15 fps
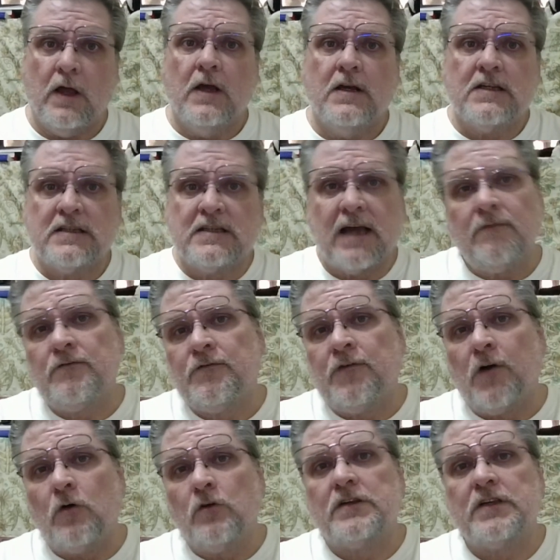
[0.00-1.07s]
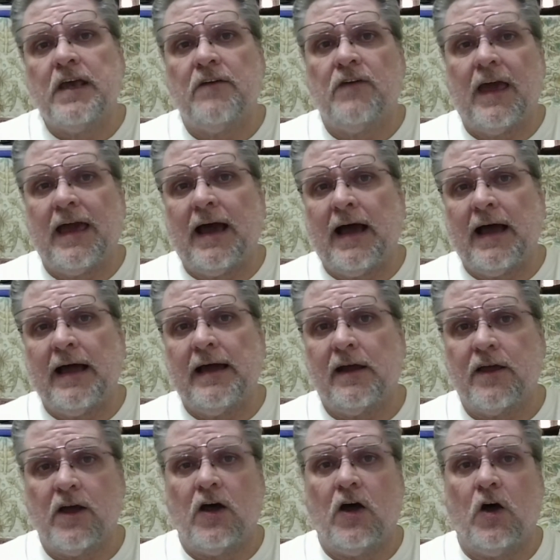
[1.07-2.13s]
Some folks give AI a
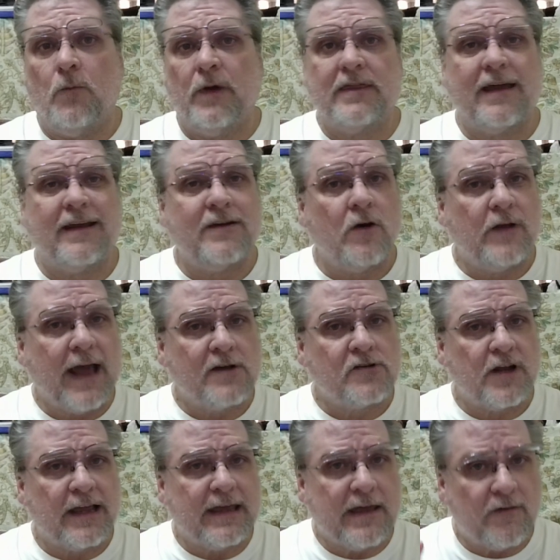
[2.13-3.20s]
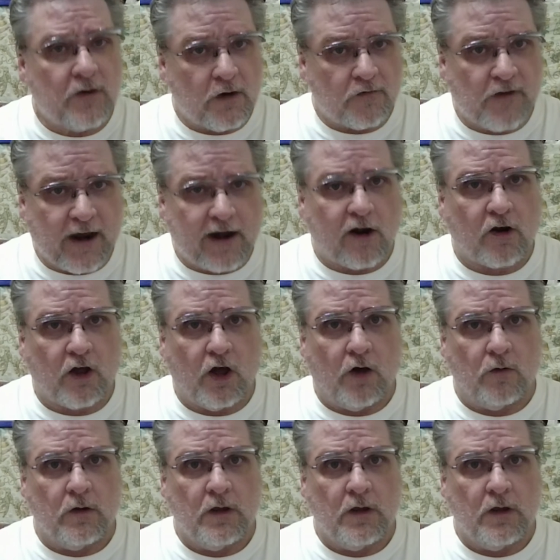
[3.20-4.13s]
go, but they don't actually give it a fair go.